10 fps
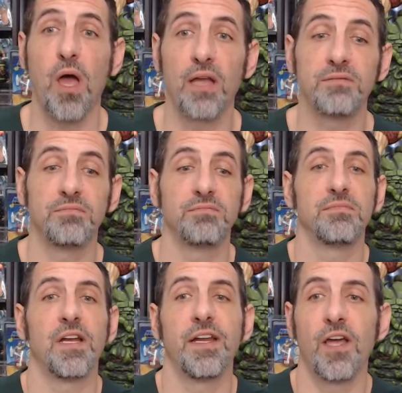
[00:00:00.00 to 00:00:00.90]
Ron.
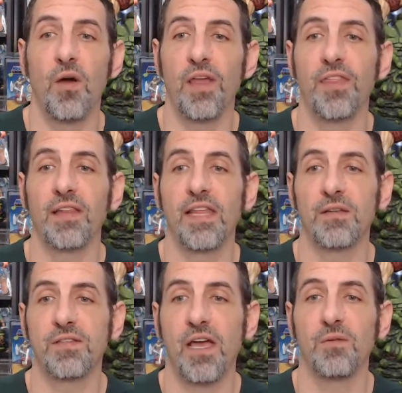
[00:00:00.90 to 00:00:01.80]
There you go. I thought
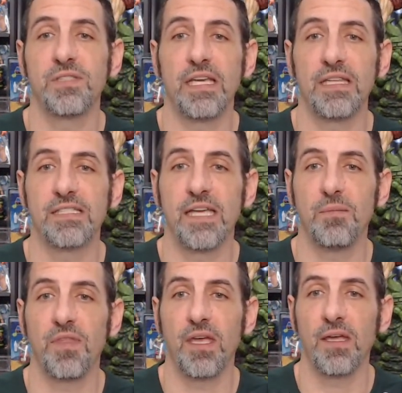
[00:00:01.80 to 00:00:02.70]
that I was thinking the
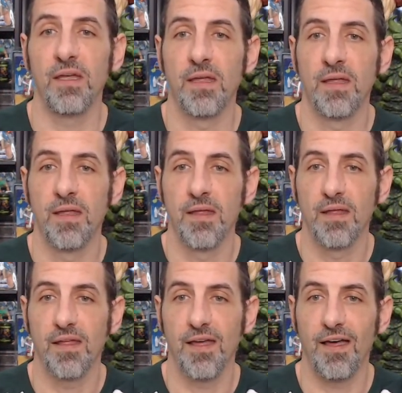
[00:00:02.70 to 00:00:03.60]
same thing.
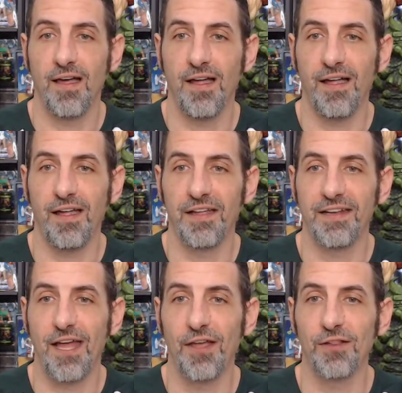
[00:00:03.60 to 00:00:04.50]

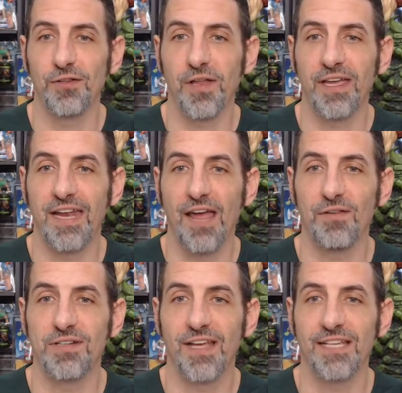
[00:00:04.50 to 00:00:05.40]
Now you look like an
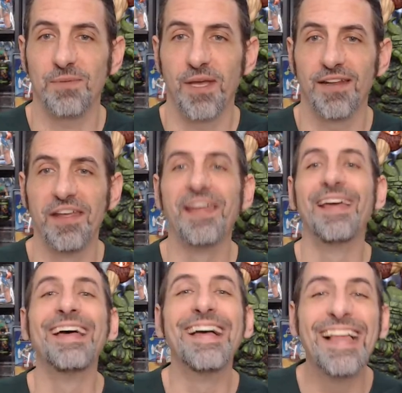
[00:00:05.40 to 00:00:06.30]
average size man.
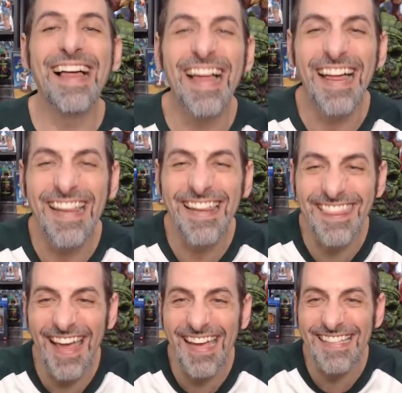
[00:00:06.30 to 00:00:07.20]

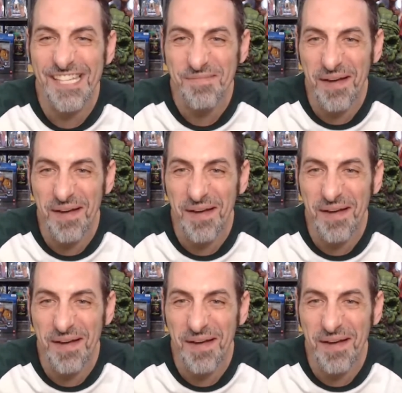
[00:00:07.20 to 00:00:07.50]
Thanks.